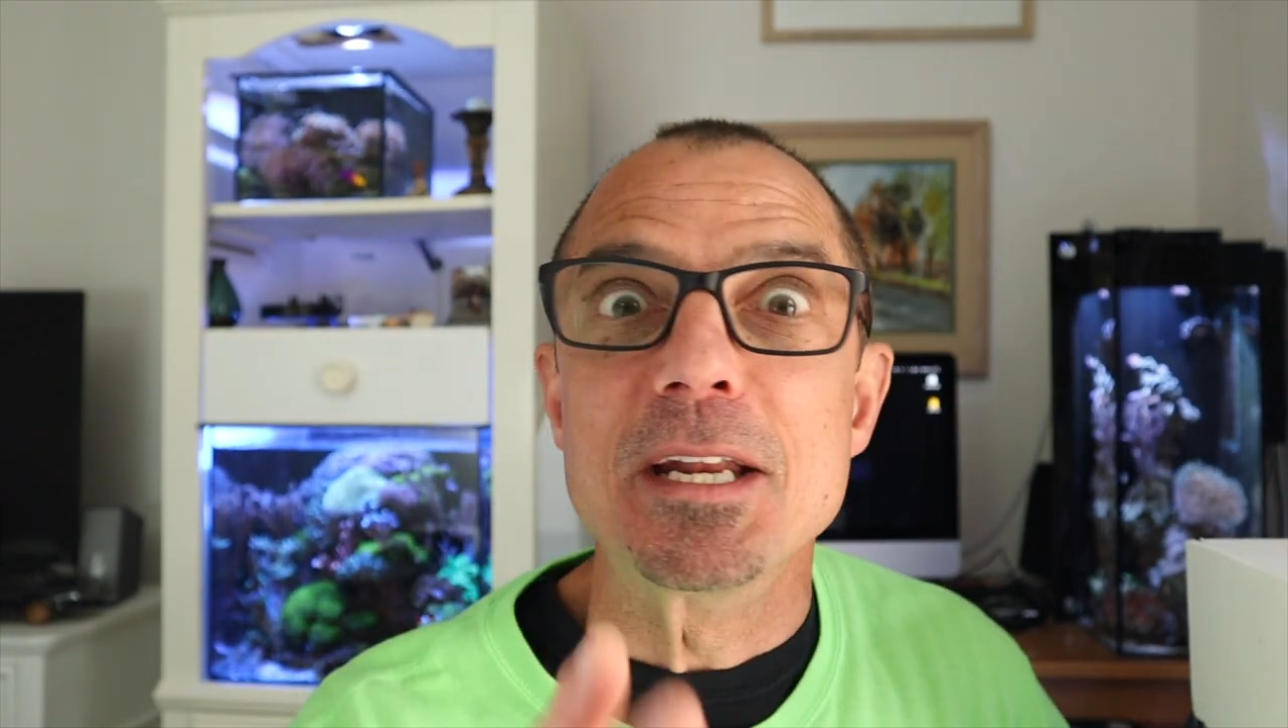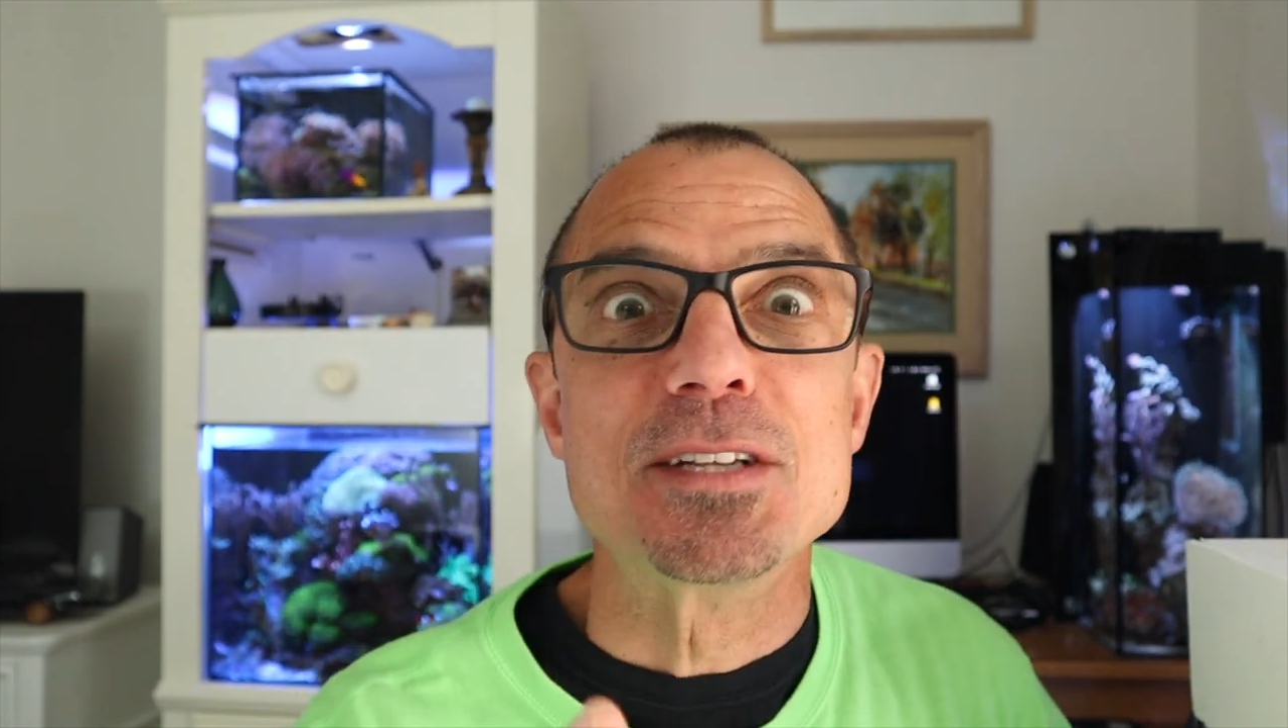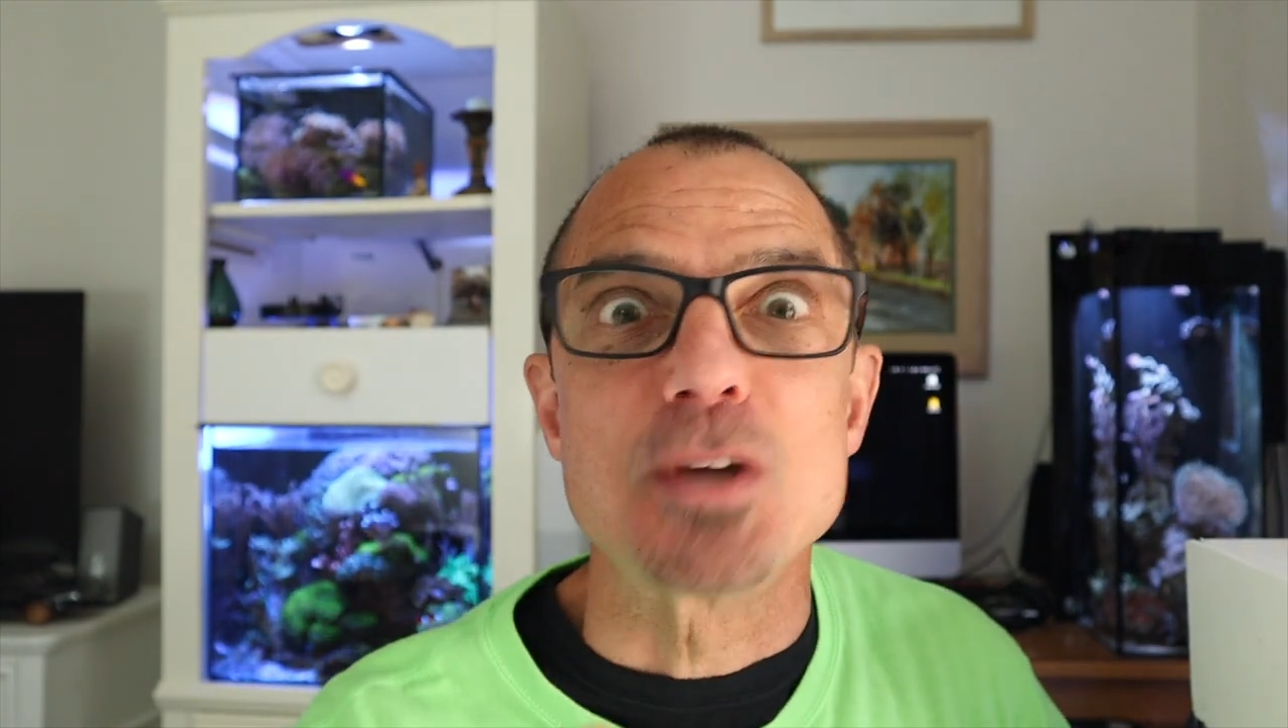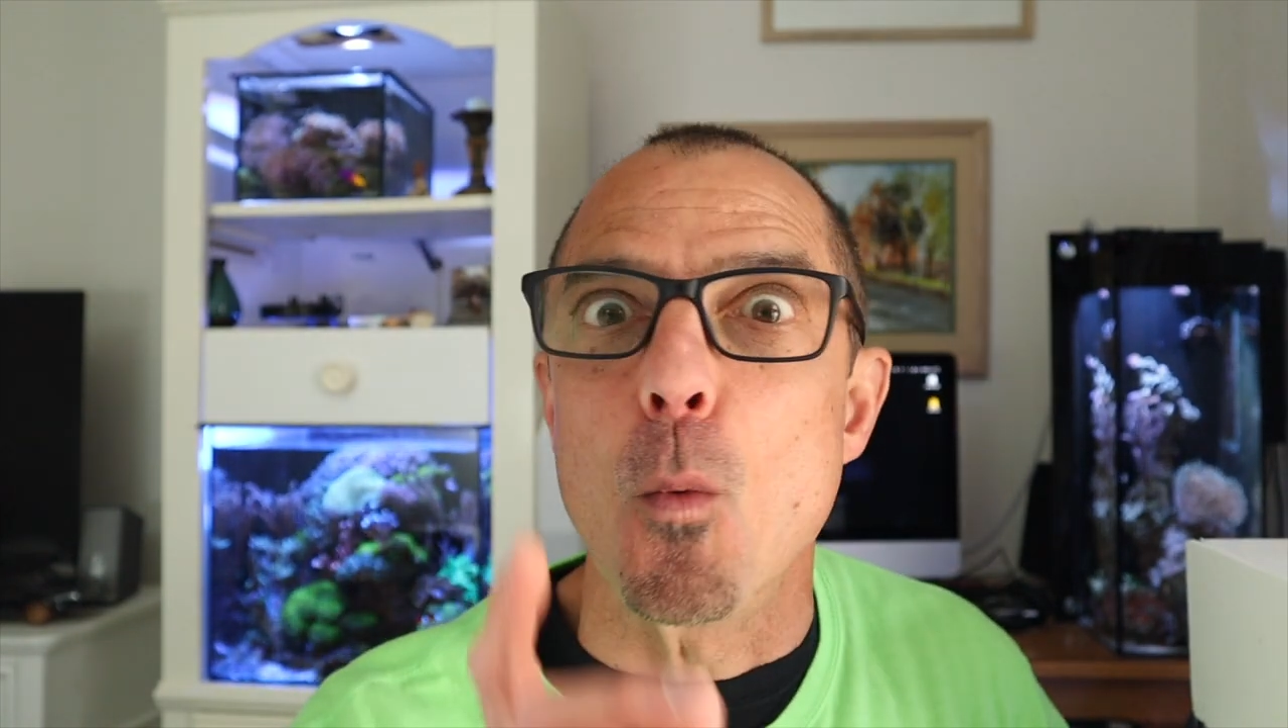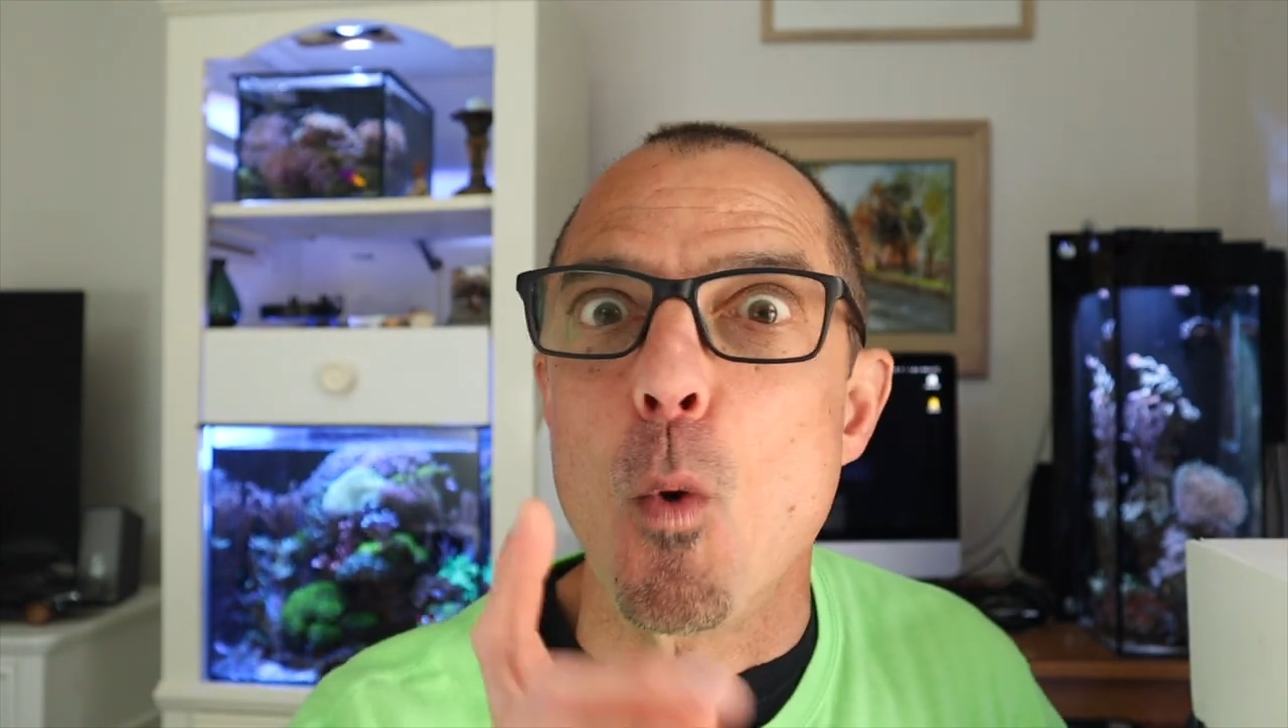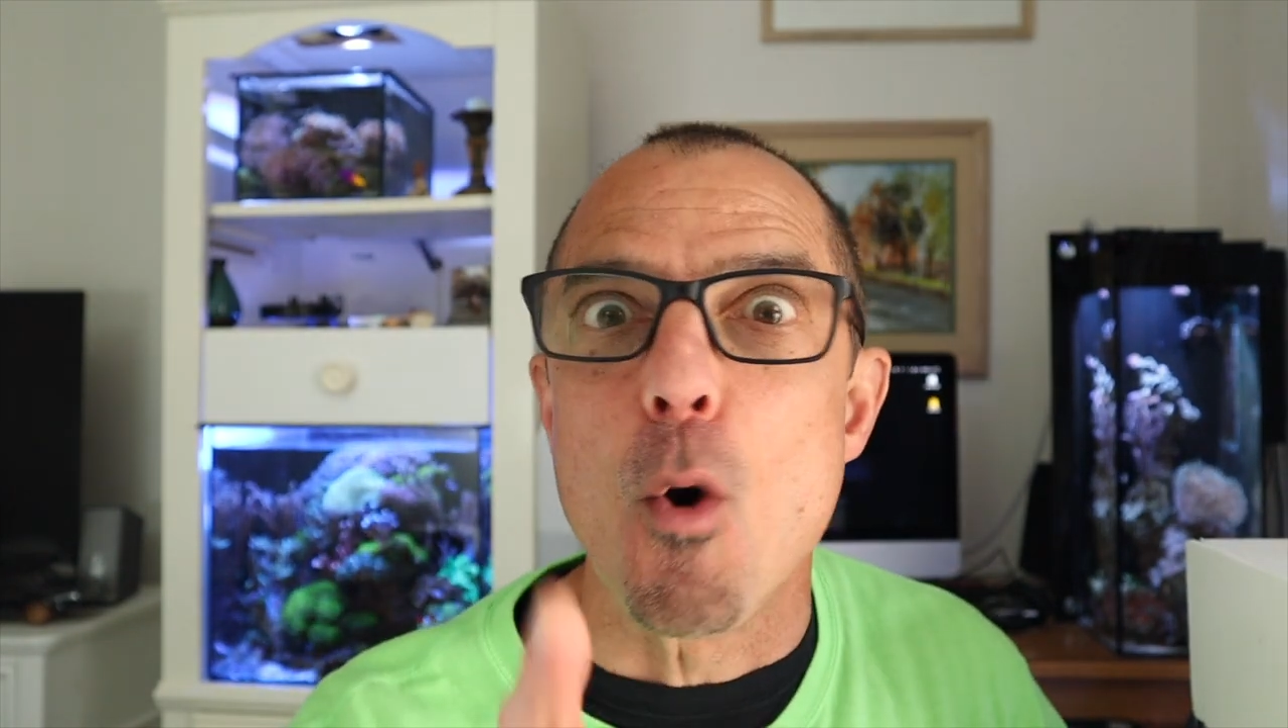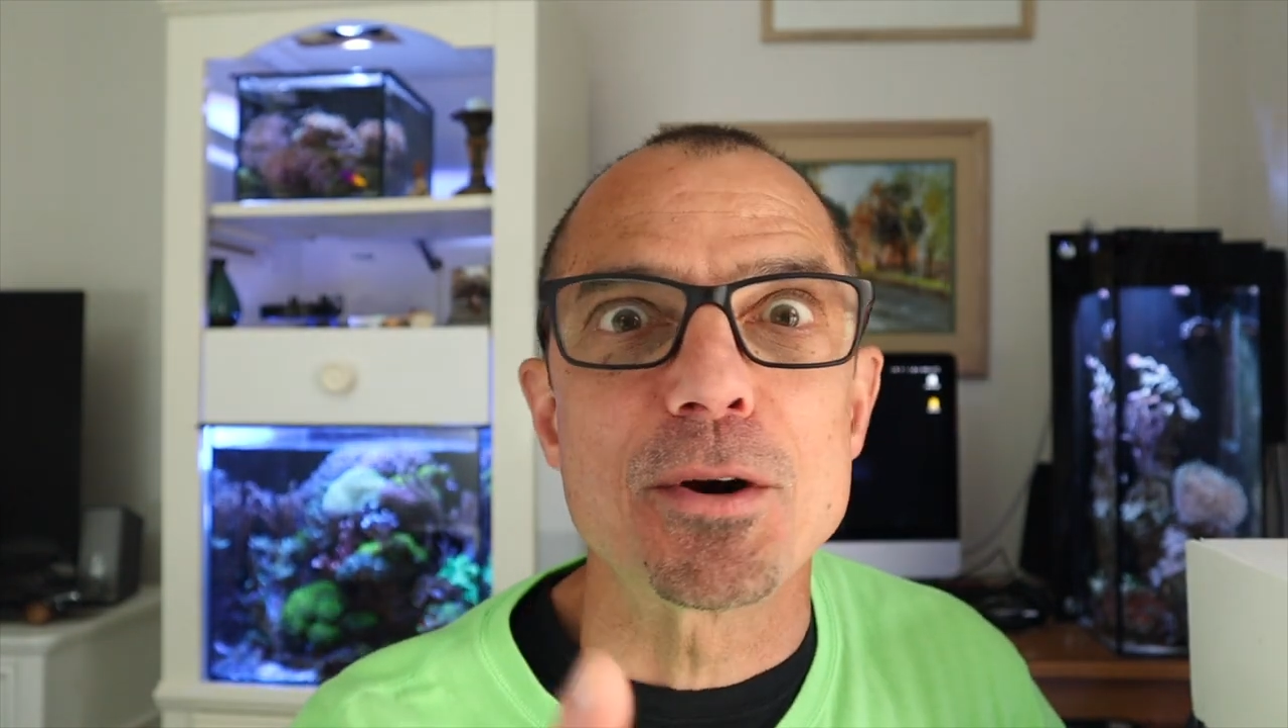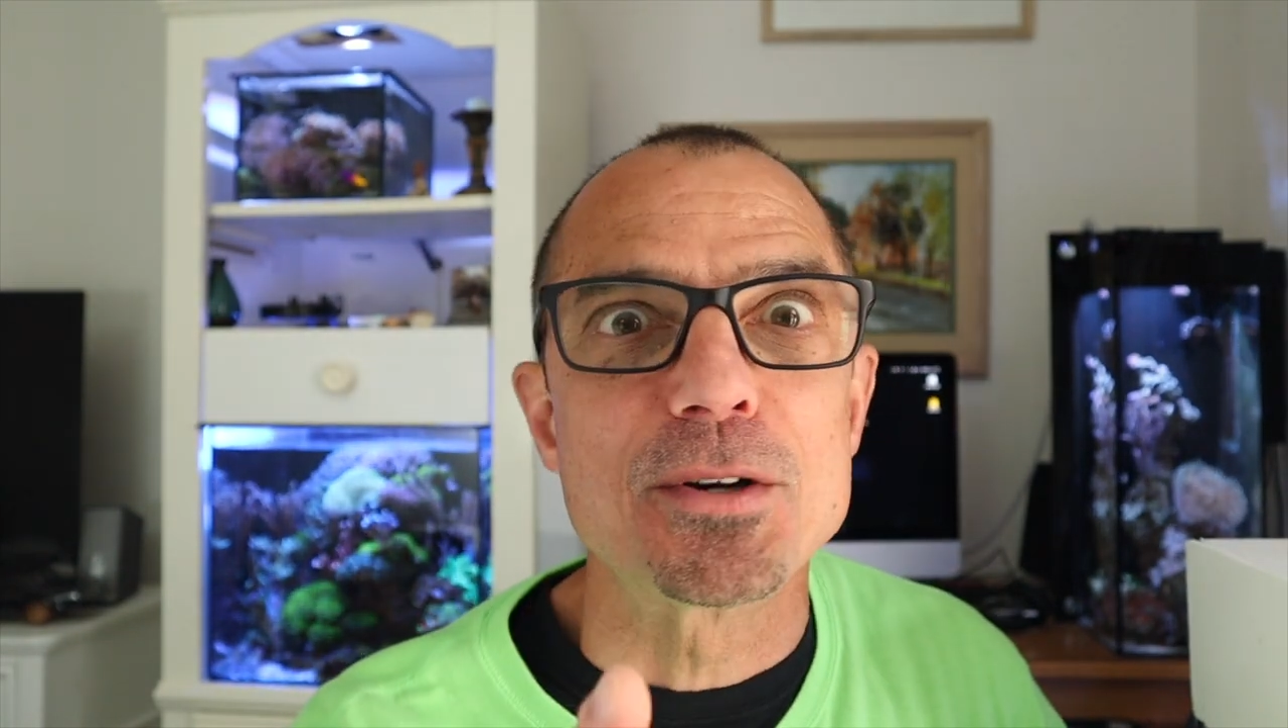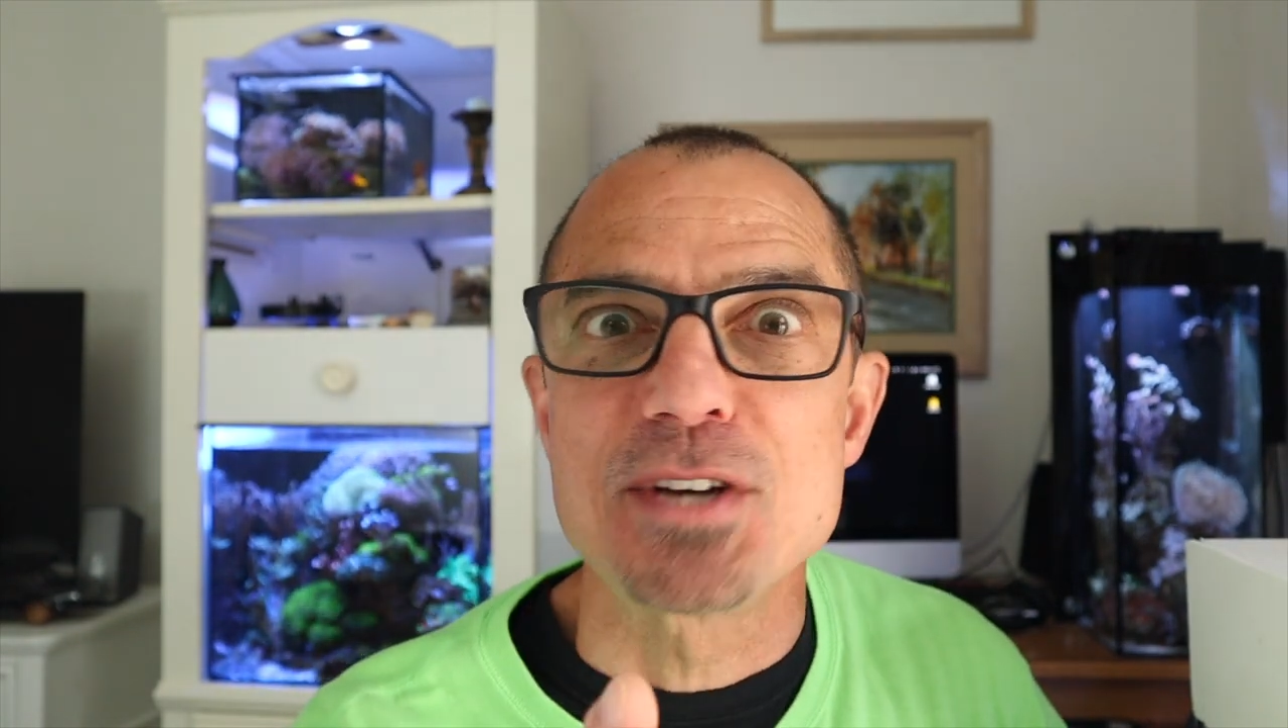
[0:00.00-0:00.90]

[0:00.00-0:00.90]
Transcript: into Water